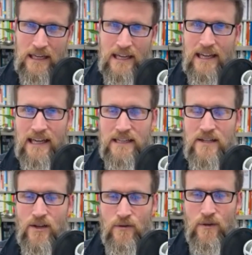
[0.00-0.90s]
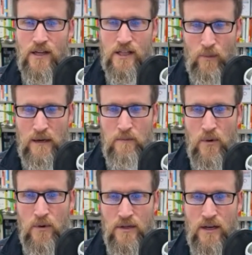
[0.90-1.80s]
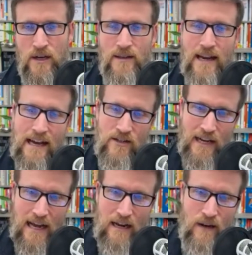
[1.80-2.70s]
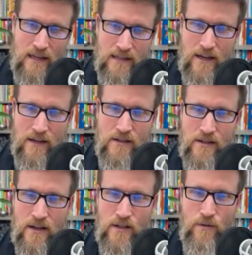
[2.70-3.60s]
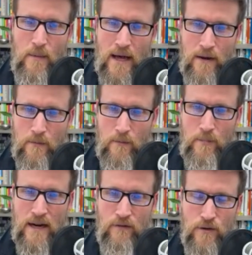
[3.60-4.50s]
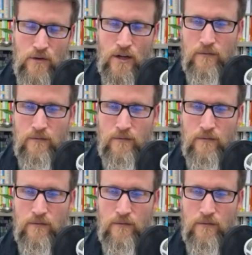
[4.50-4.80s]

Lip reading: into a springboard that actually elevates us to a better future.